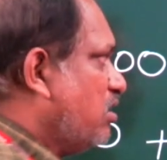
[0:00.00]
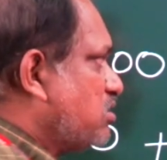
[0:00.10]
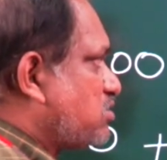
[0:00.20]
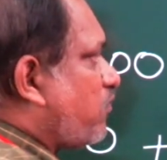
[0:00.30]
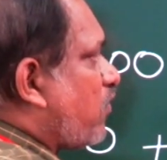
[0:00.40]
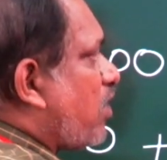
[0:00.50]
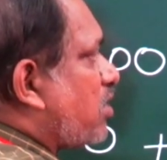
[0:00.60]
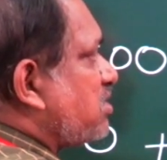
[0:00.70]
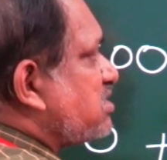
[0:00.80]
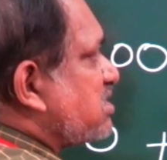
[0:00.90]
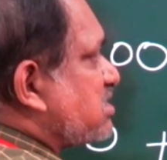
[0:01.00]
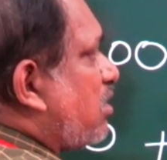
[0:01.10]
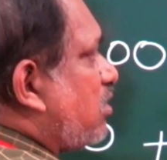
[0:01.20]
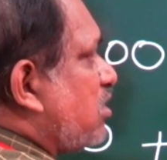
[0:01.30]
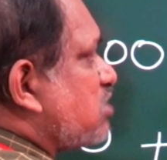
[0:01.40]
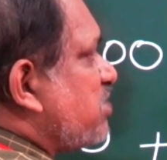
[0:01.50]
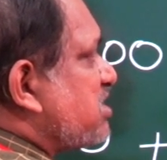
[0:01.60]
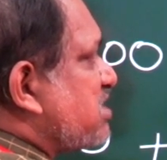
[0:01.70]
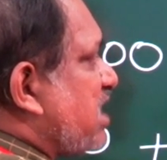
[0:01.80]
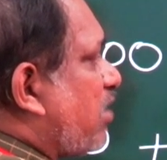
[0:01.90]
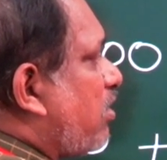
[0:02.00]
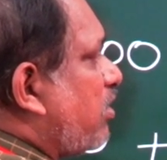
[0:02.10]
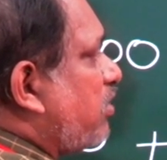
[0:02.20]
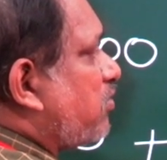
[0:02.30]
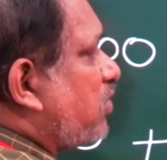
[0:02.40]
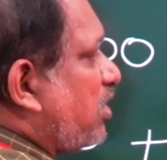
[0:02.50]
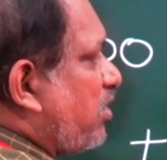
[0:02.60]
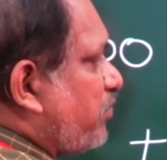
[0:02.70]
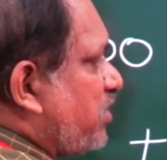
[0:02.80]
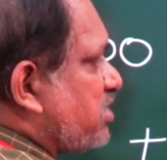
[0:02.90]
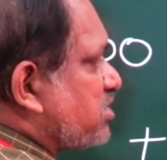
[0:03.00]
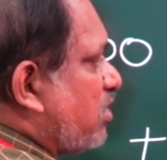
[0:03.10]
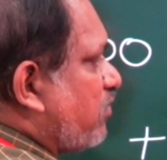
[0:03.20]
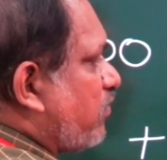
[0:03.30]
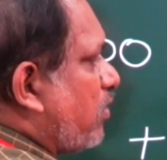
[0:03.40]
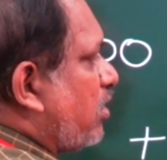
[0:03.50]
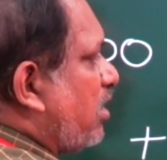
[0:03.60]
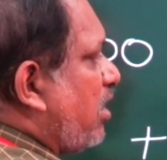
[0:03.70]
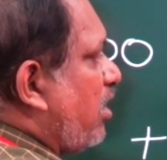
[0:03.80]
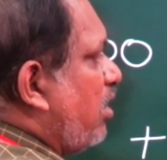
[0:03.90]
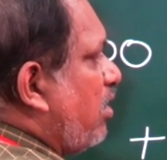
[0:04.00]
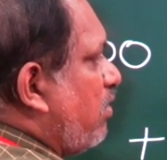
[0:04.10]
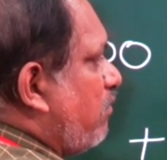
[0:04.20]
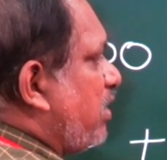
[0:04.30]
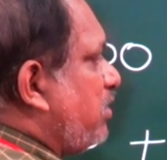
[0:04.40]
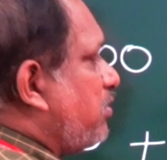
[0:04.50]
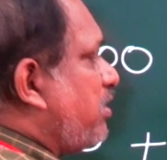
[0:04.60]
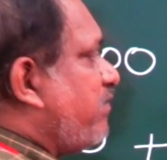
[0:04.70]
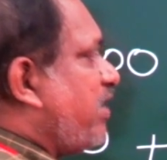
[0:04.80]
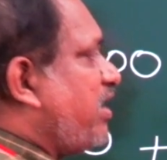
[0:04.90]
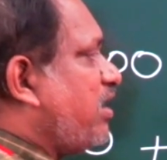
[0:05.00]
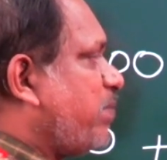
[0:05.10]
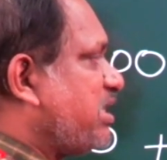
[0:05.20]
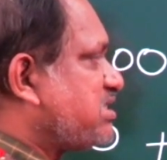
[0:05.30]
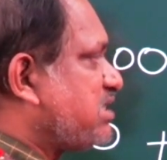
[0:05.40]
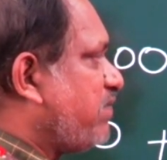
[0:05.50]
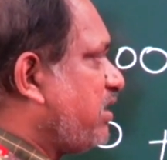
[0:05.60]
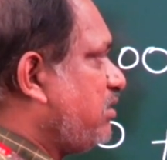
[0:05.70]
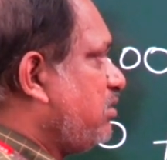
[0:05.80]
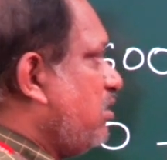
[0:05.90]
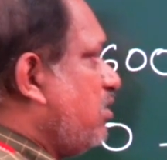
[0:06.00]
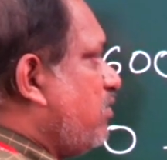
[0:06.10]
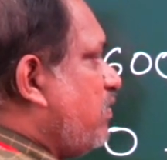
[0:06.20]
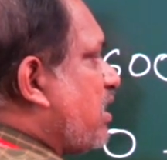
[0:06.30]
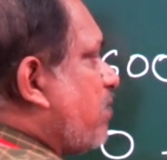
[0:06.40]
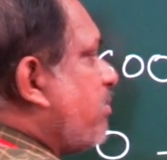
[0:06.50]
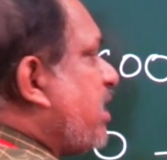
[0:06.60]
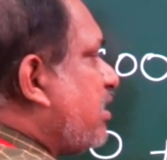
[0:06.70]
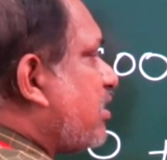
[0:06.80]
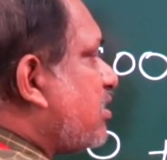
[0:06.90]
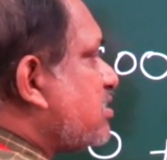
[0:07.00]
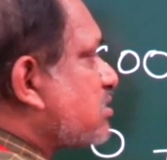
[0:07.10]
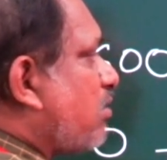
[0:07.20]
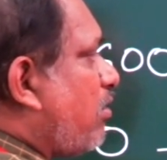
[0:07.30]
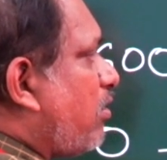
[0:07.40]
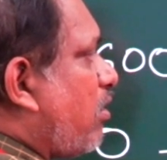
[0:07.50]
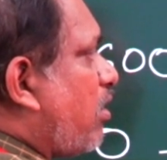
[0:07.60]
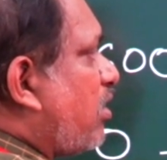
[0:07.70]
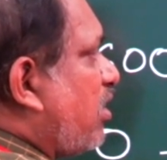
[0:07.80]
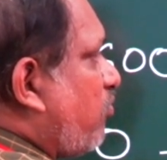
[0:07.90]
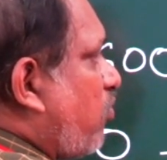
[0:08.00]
So 46 odd days means, according to the definition of odd day, when you divide it by 7, the remainder is called odd day.